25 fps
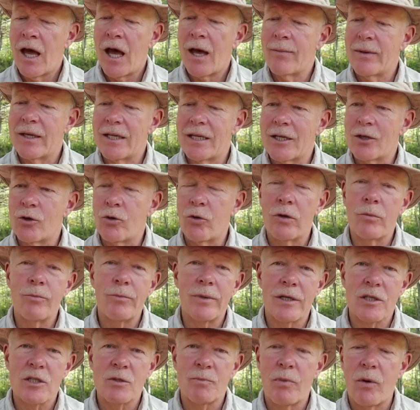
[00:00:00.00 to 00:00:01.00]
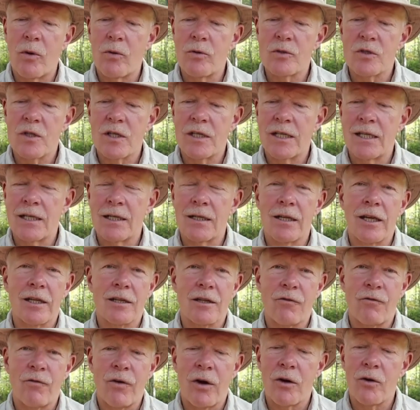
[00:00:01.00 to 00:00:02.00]
I mean, it couldn't be exposed to heat
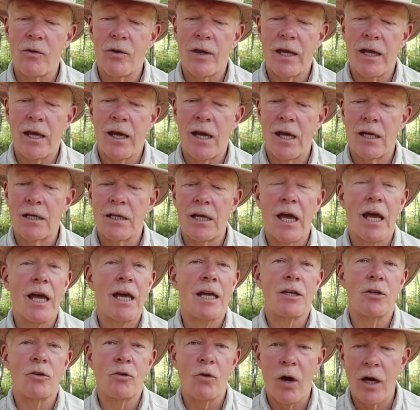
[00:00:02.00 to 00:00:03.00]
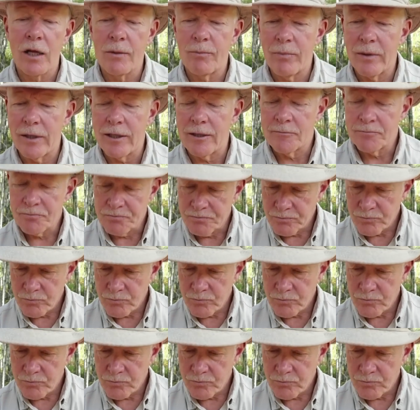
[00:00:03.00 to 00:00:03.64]
like the fire they had and not be.